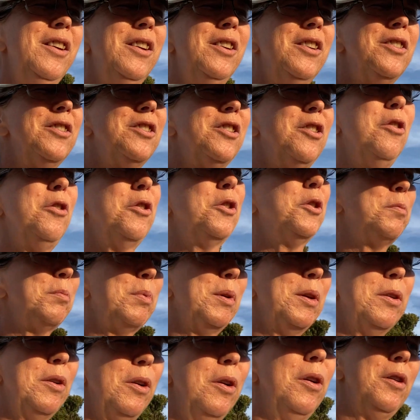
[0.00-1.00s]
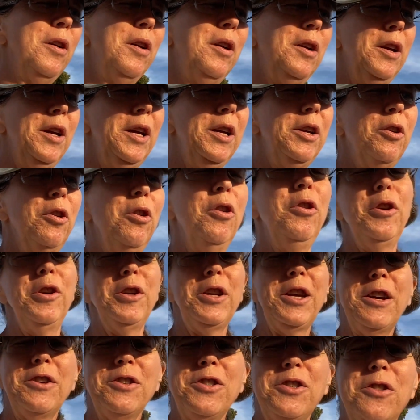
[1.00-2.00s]
so it hurt
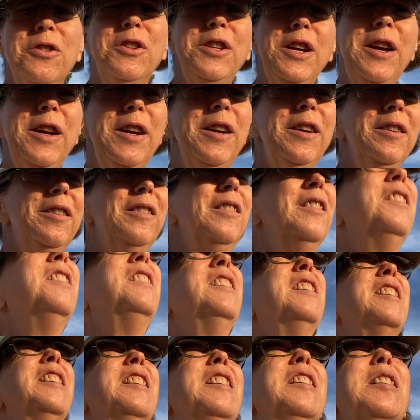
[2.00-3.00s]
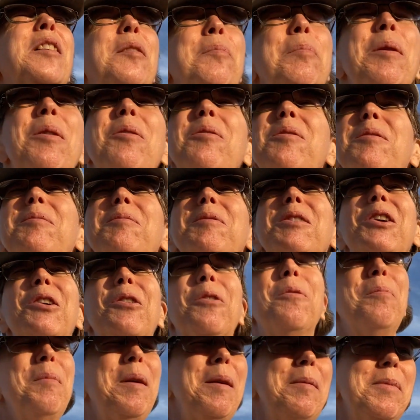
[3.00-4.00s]
yesterday, about,
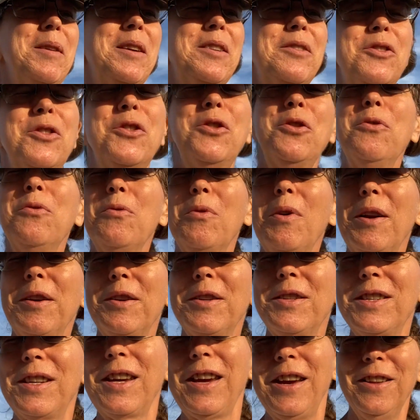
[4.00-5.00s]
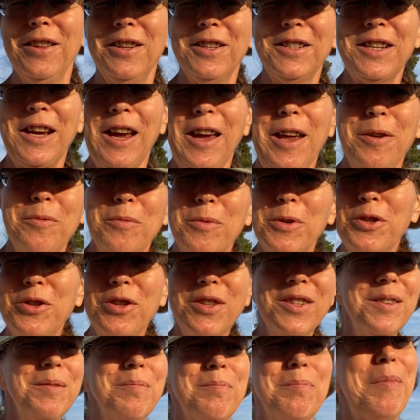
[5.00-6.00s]
maybe 2 on a scale of 10, which
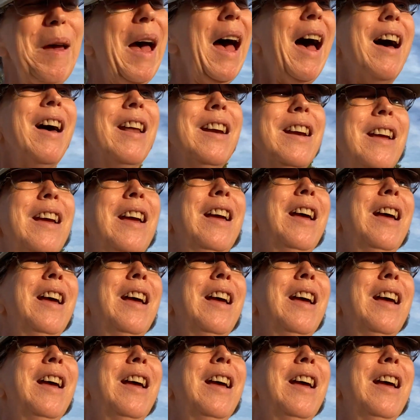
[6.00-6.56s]
isn't bad.